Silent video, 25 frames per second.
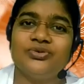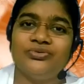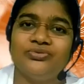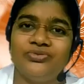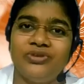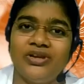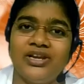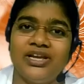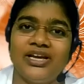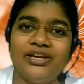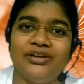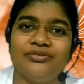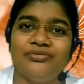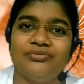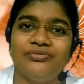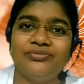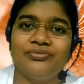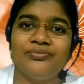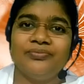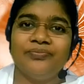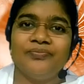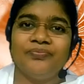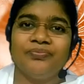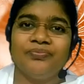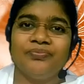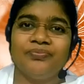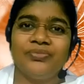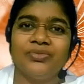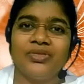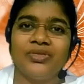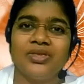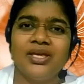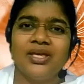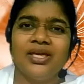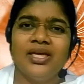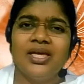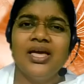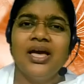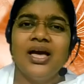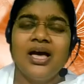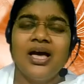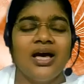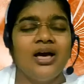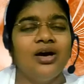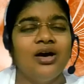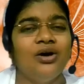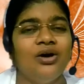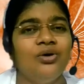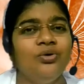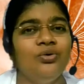life,
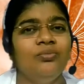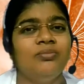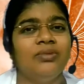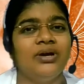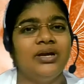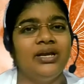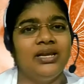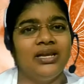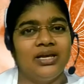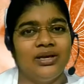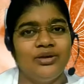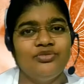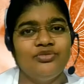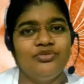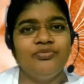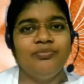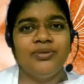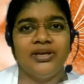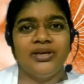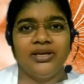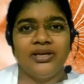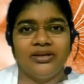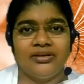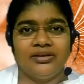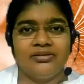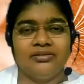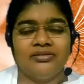how my life began.